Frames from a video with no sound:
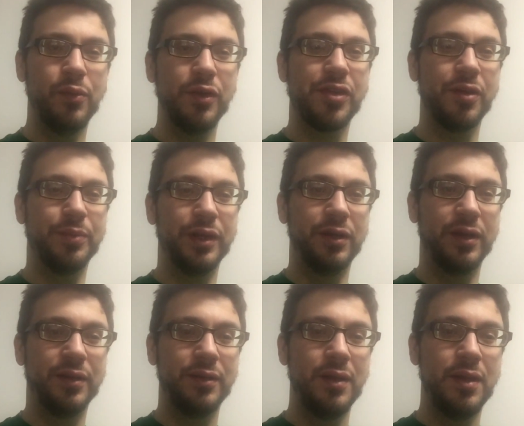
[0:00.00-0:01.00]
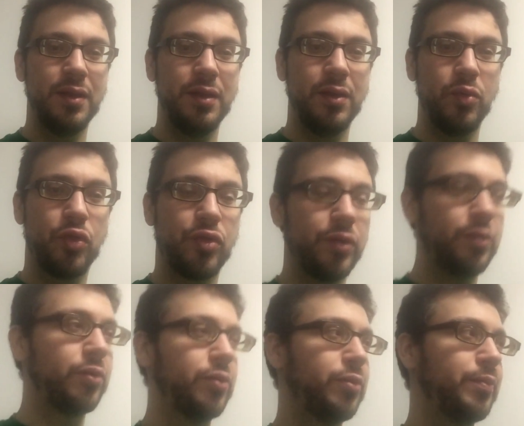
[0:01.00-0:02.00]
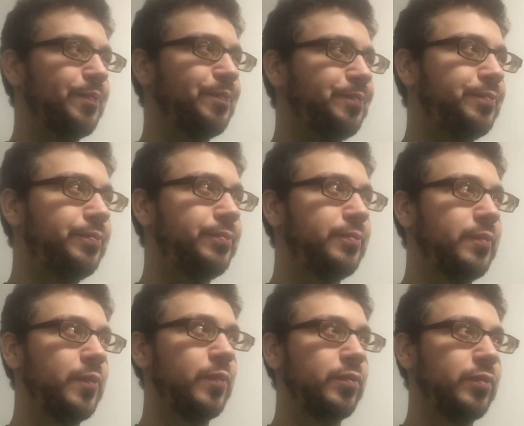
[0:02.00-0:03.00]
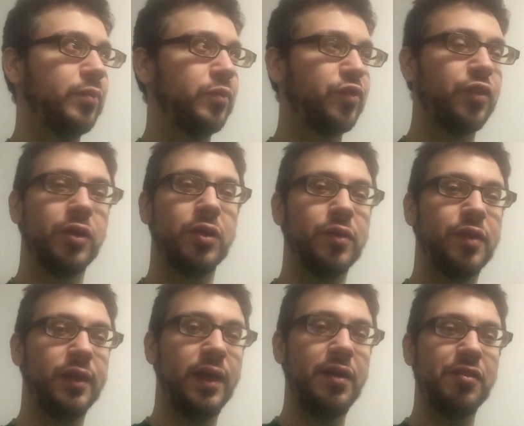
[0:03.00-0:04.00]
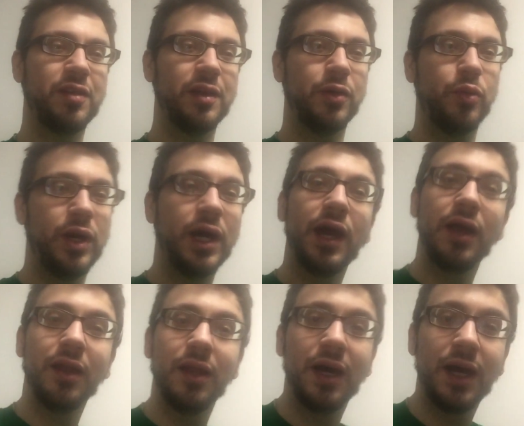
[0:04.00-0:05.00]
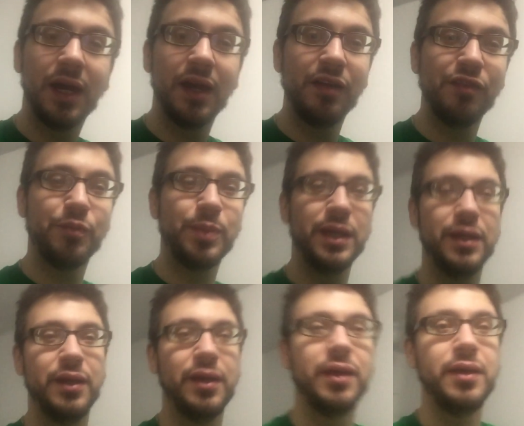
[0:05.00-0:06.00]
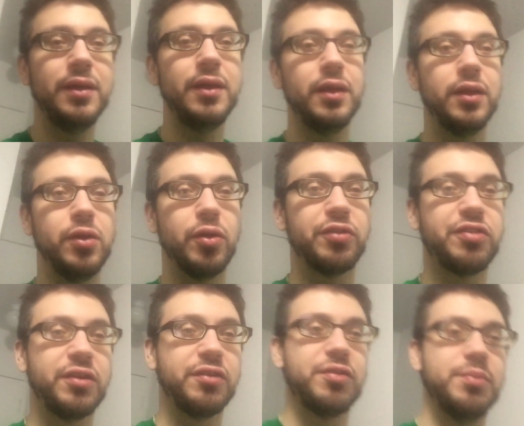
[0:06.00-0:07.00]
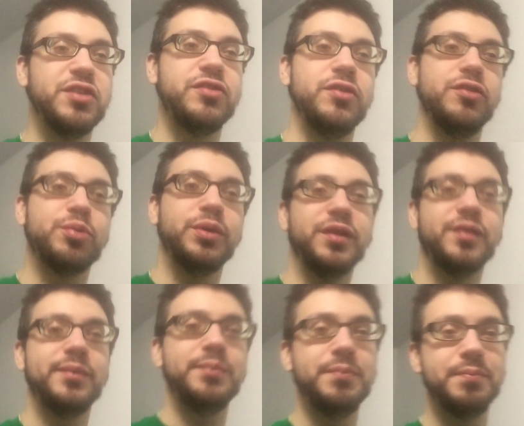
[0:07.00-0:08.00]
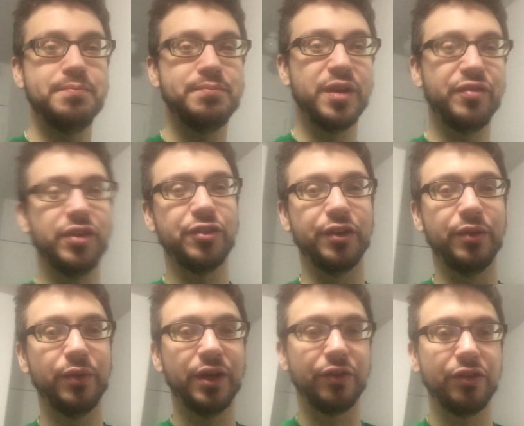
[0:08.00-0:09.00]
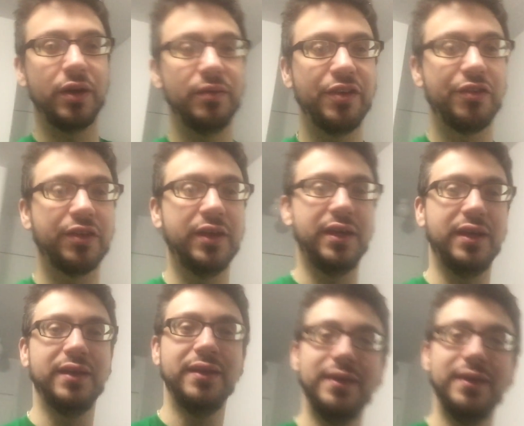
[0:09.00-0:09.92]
What's up, Internet? So, for the last little while, I've been noticing some issues with my vision, which obviously